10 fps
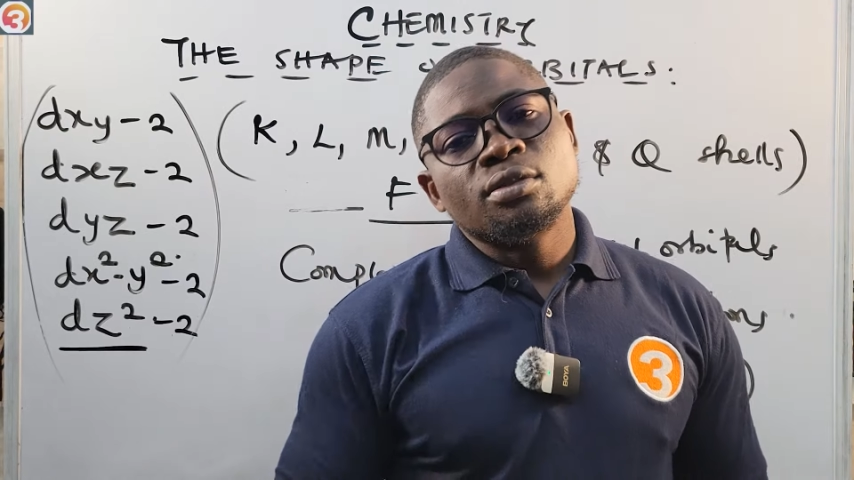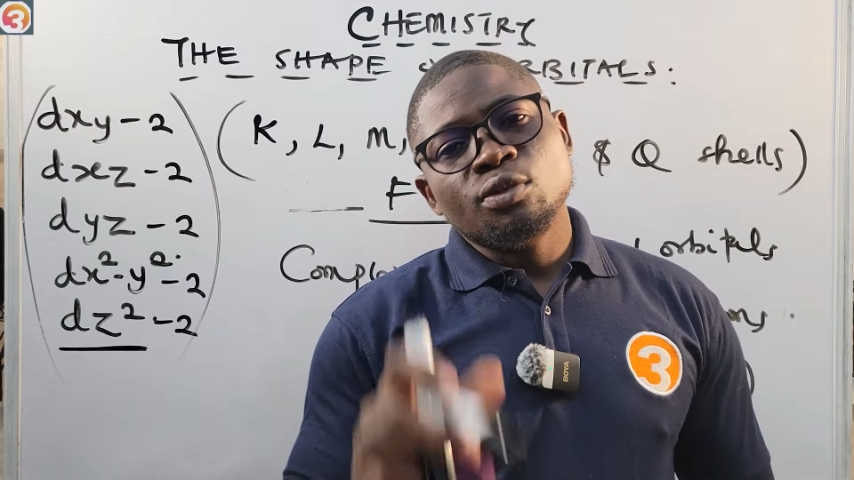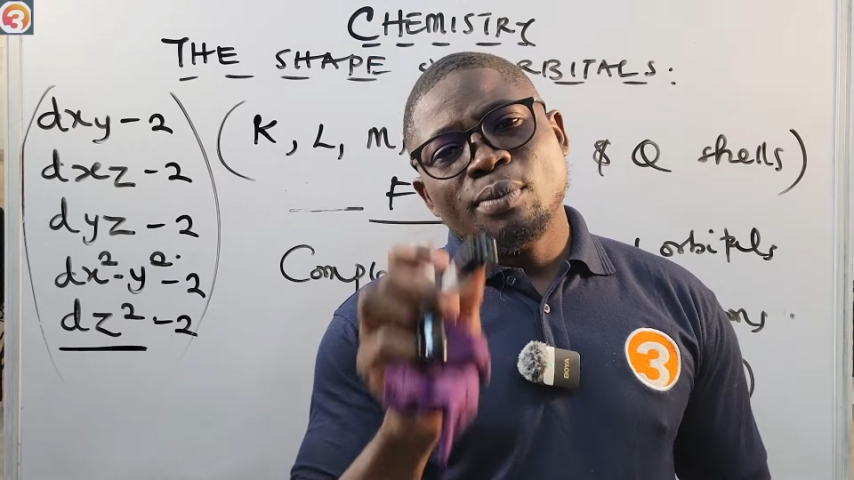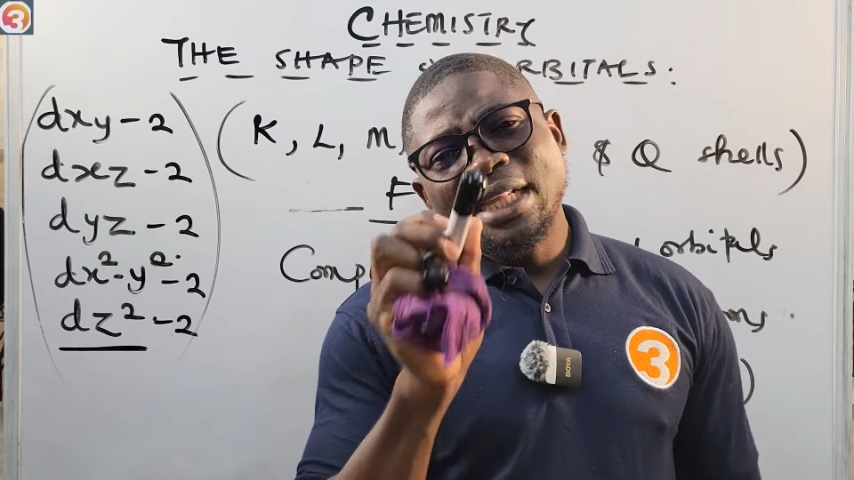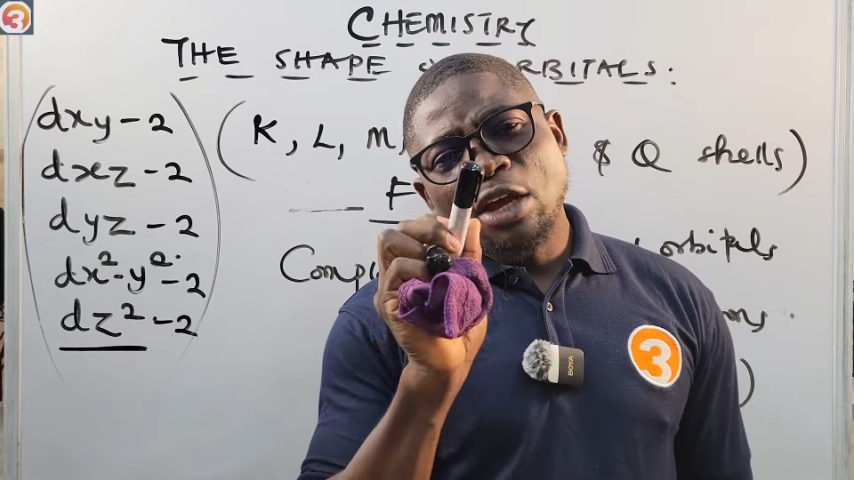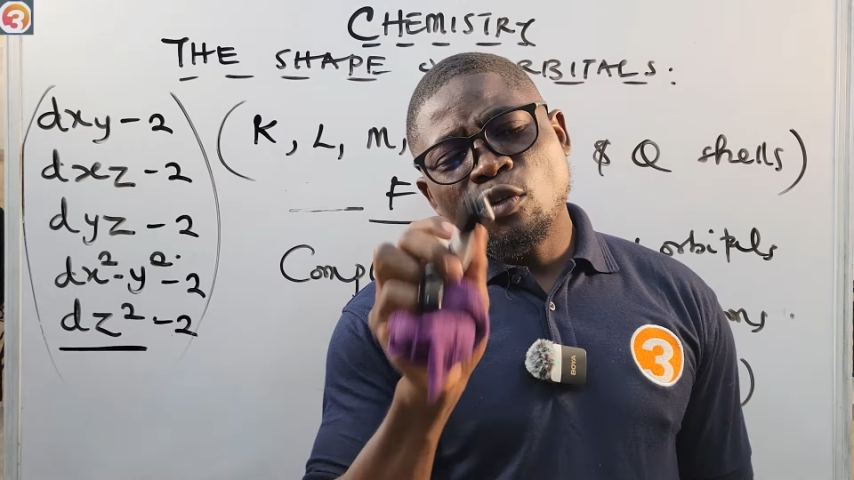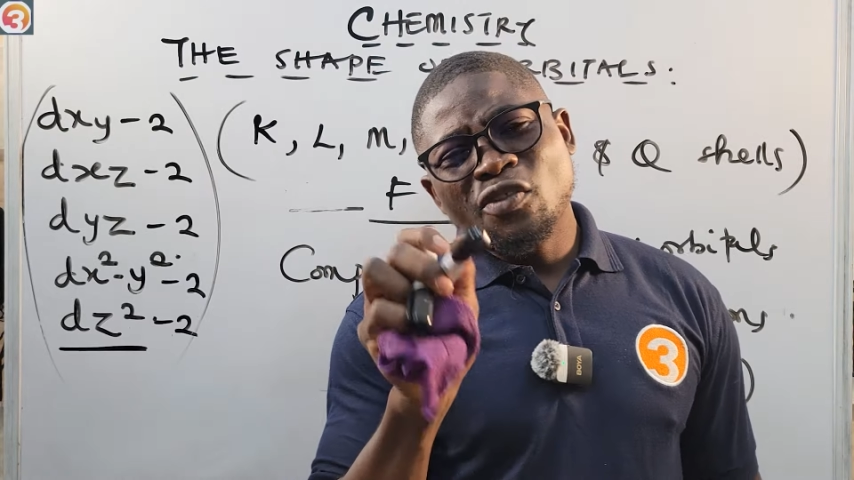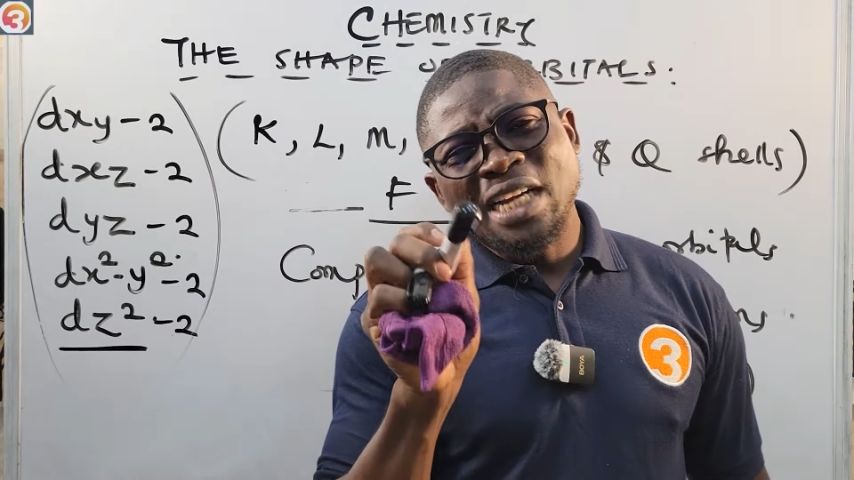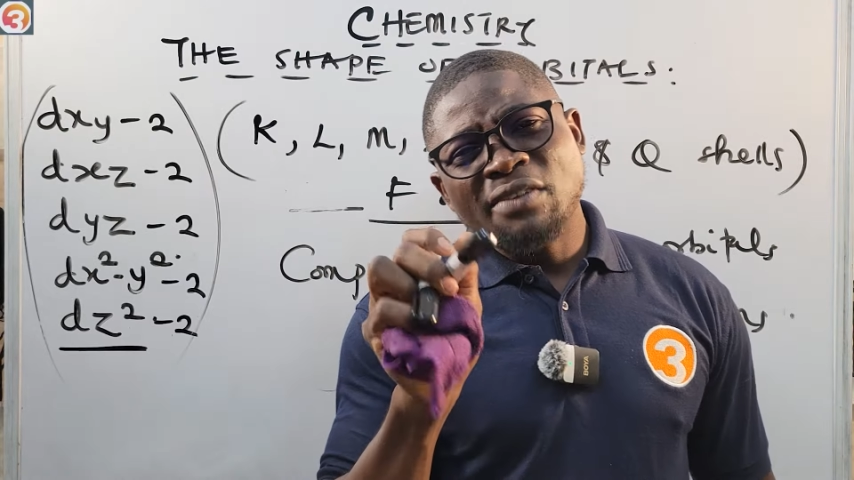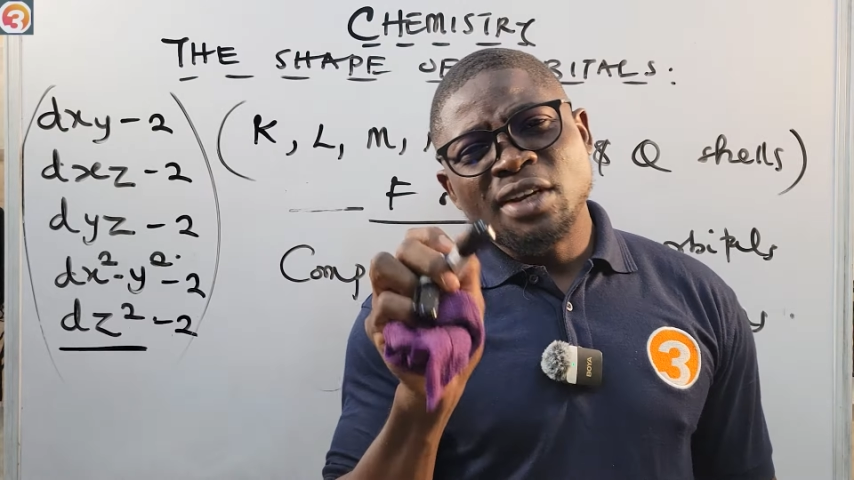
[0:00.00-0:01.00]
You better run
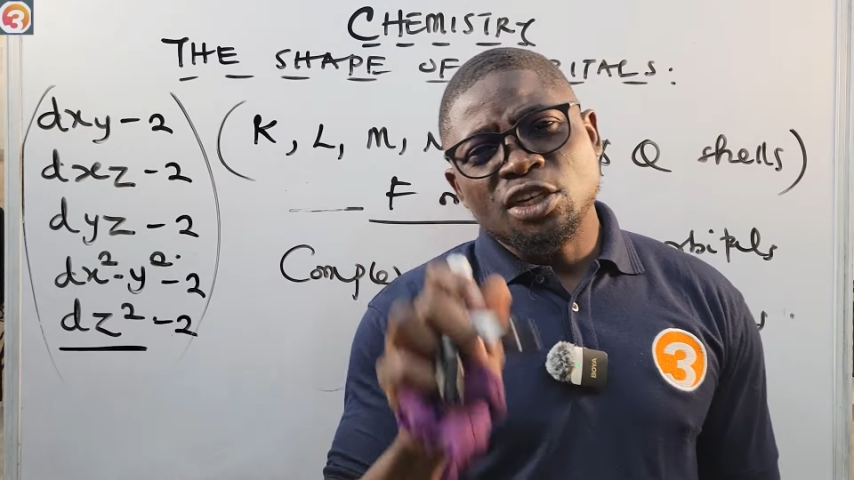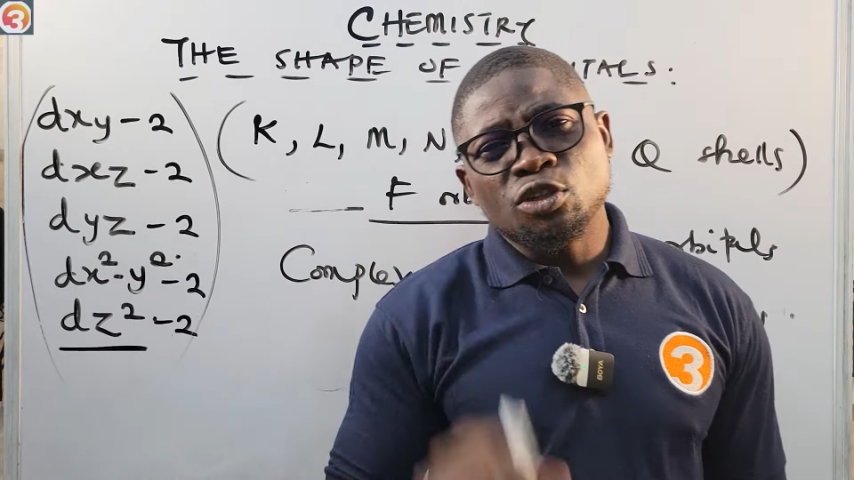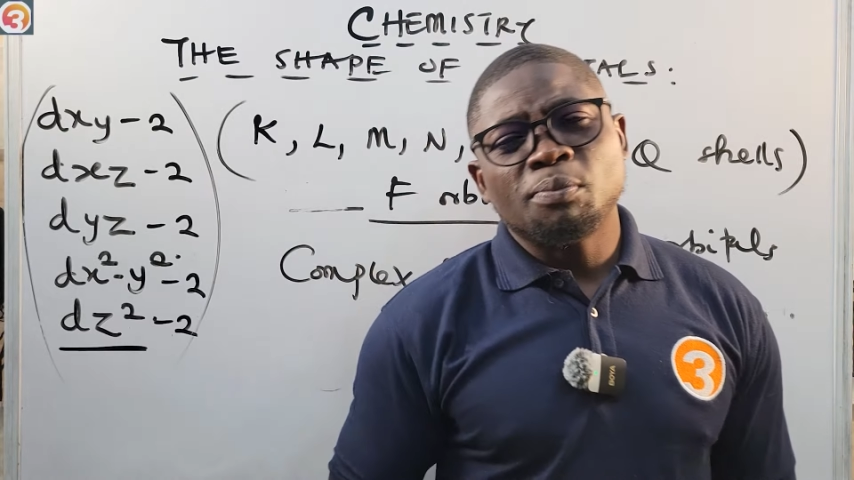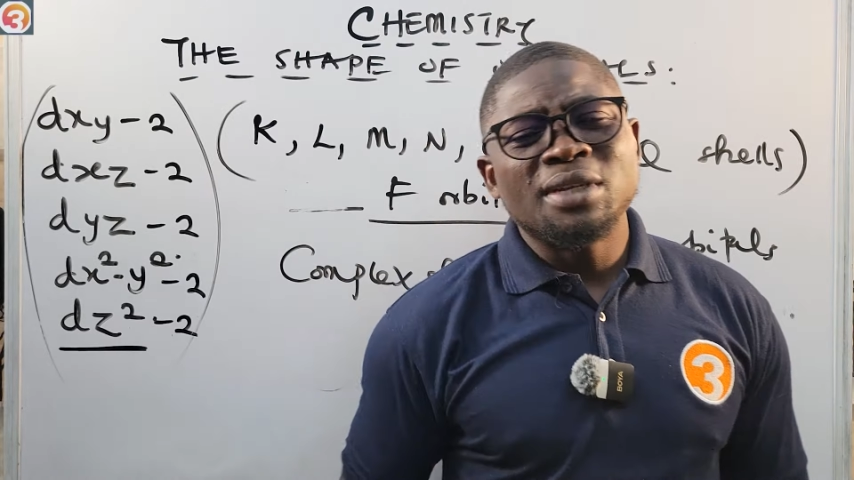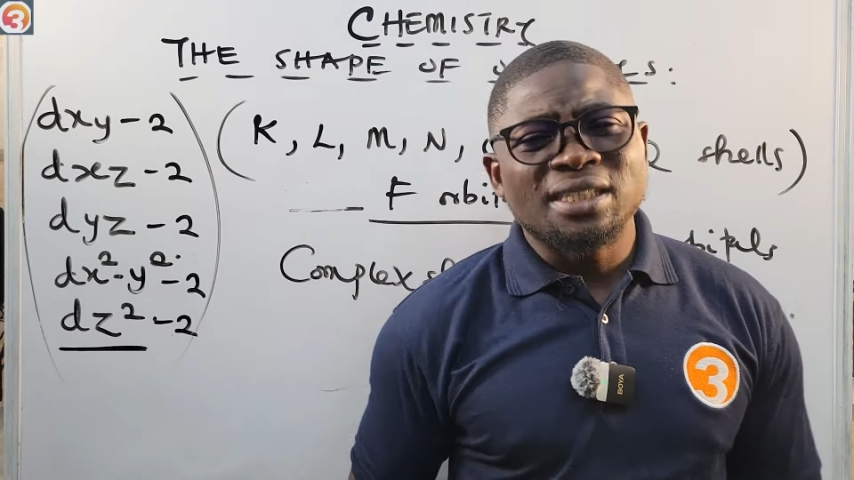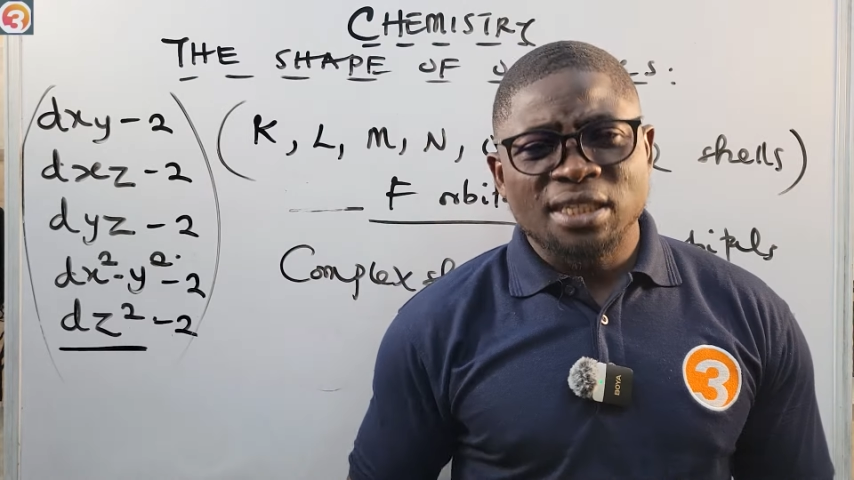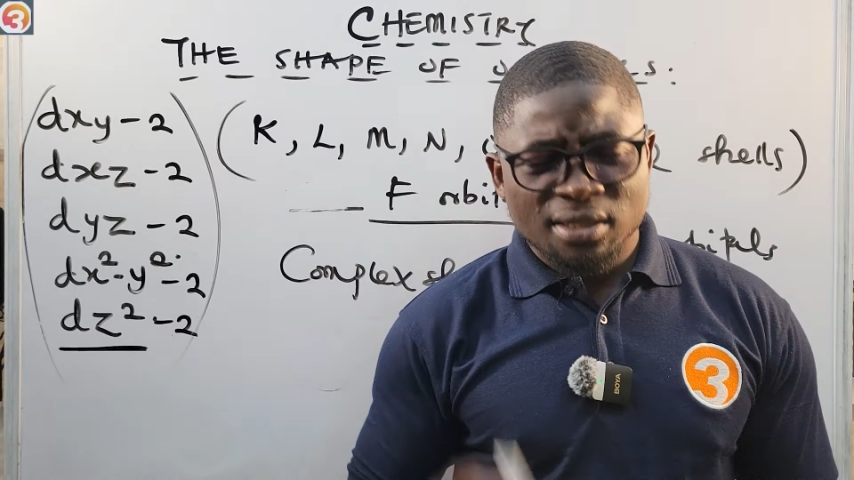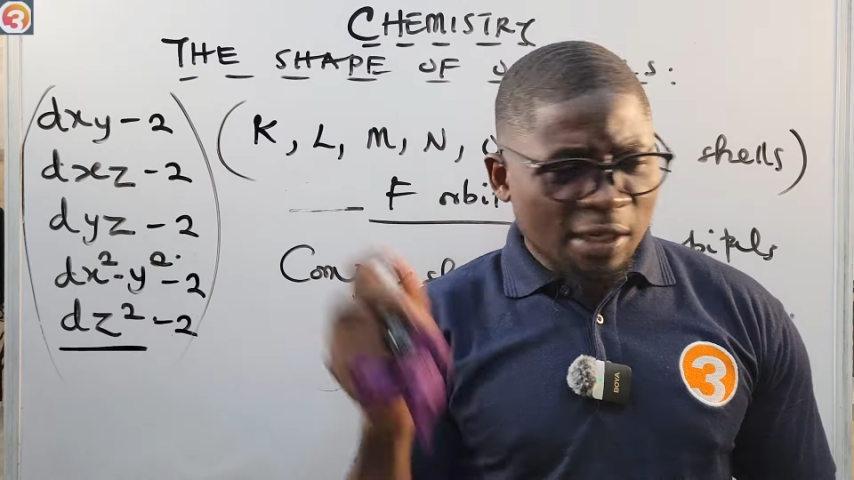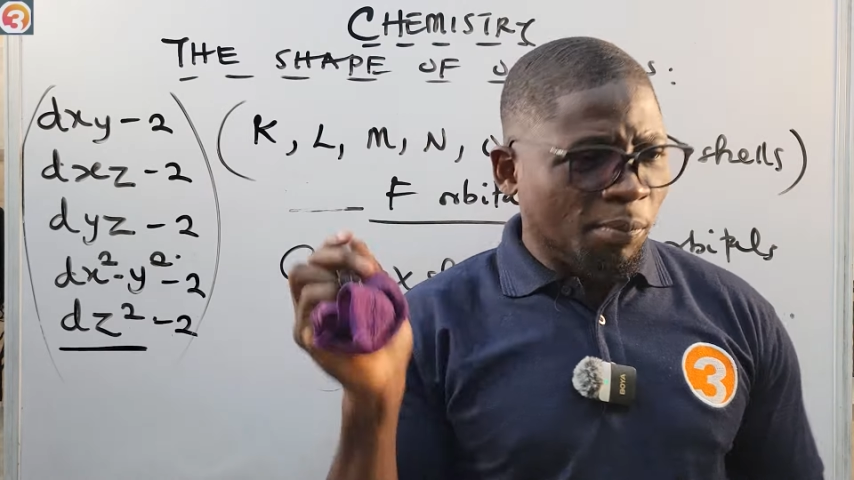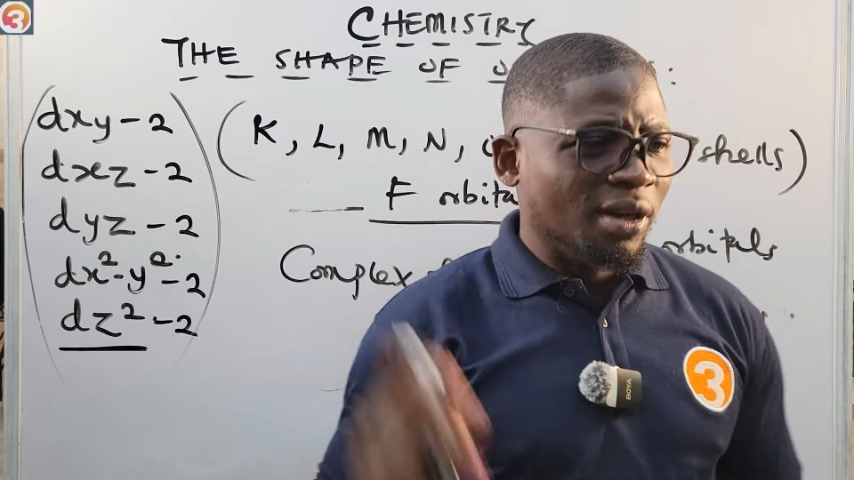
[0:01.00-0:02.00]
for that village. So please
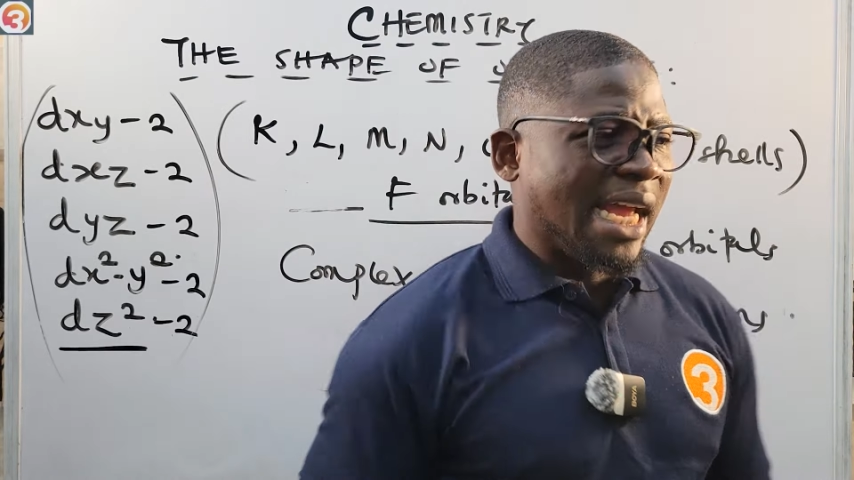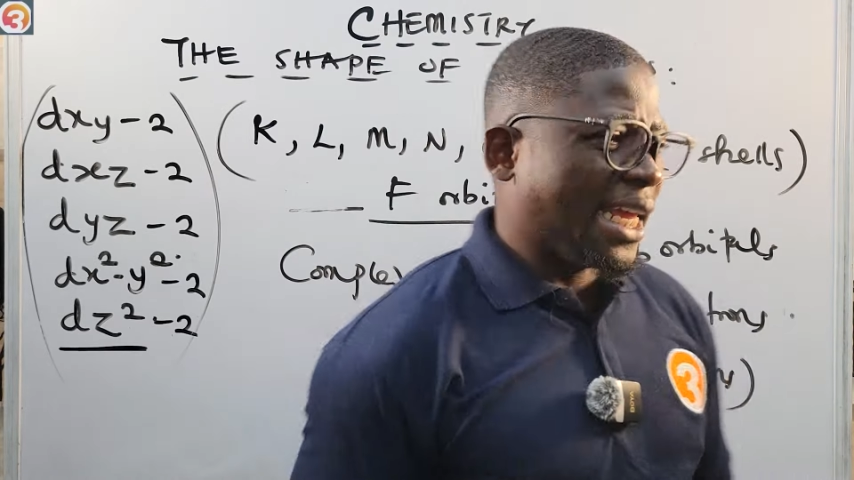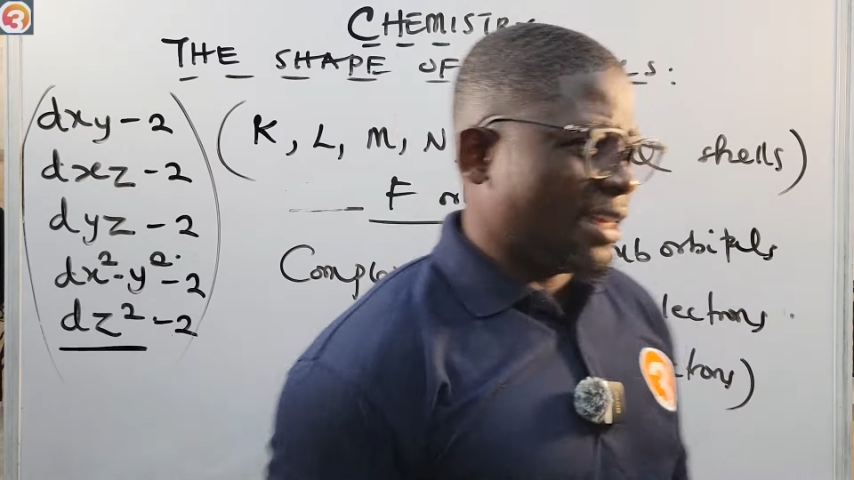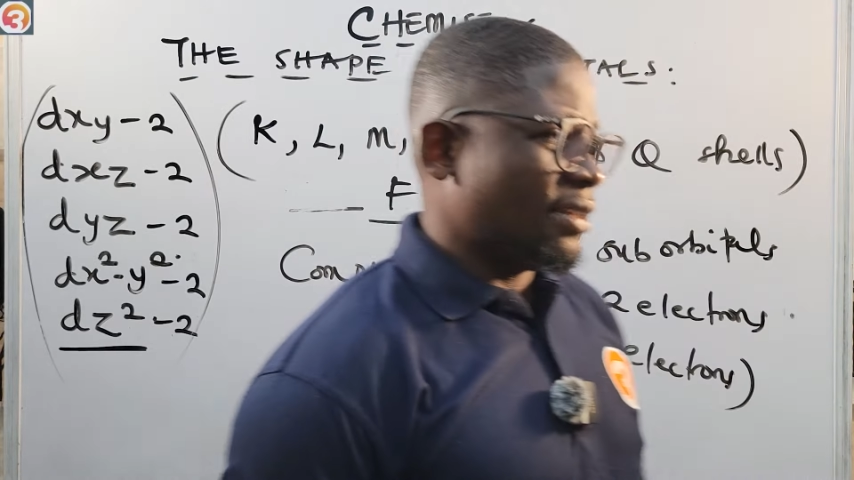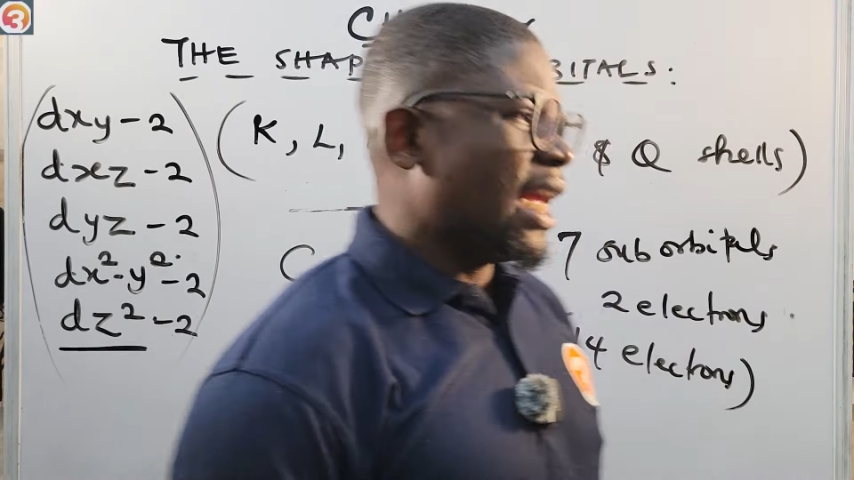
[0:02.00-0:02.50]
keep on liking.